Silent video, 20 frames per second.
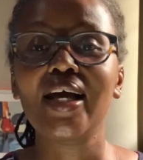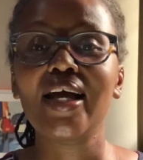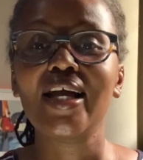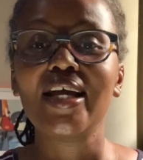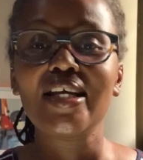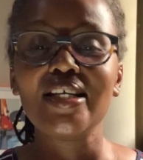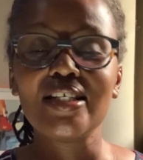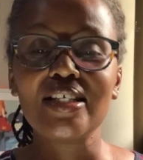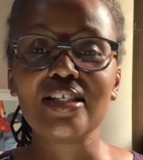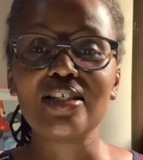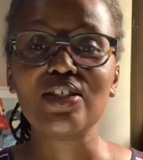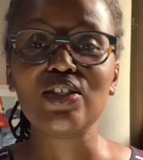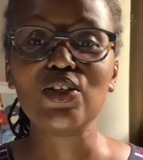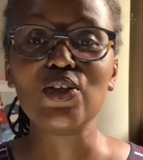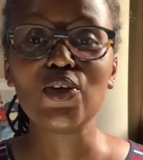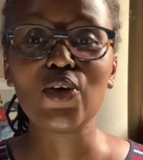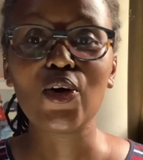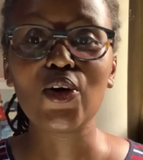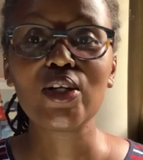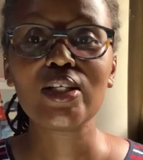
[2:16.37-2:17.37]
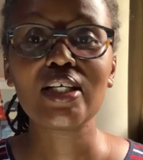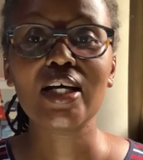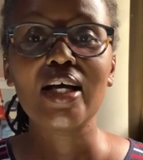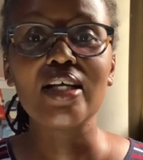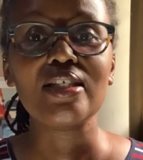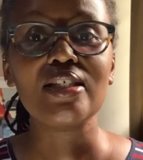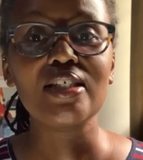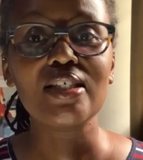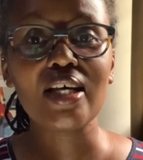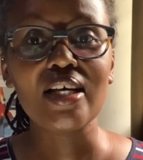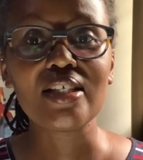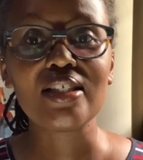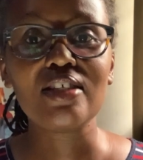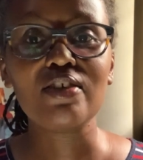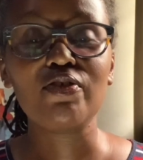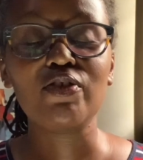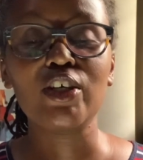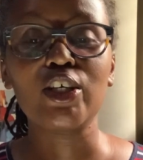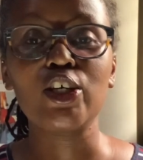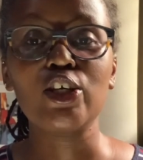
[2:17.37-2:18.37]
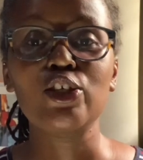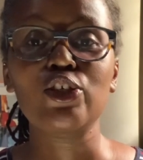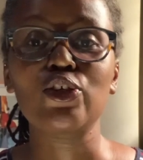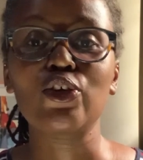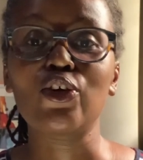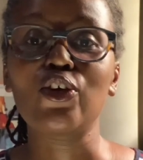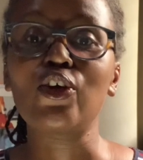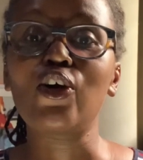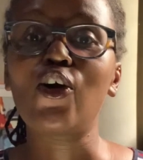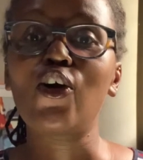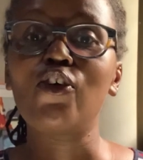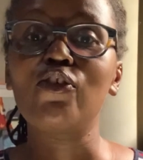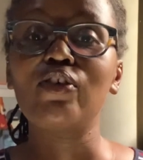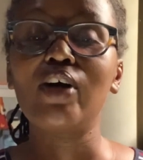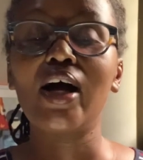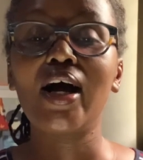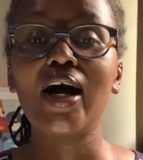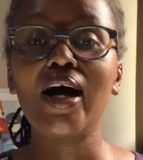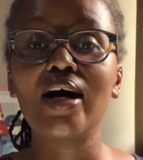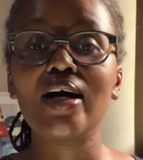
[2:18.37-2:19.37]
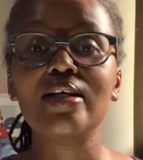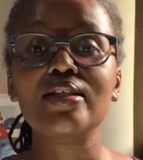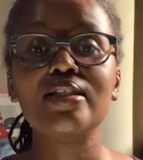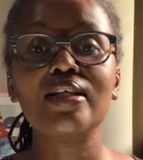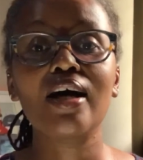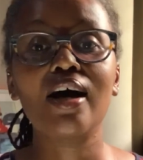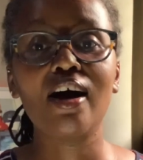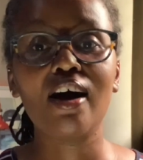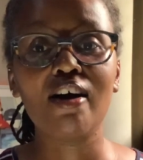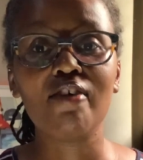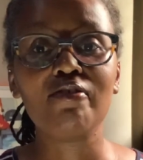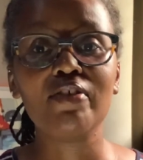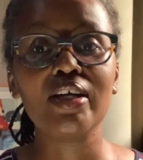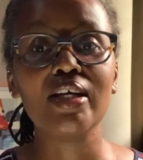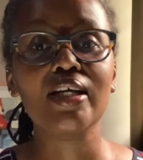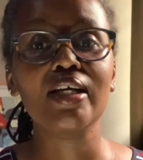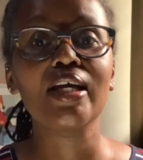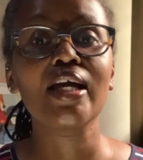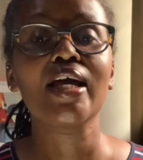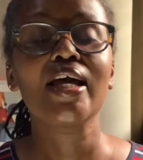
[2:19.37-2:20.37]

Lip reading: it is not a justification of us having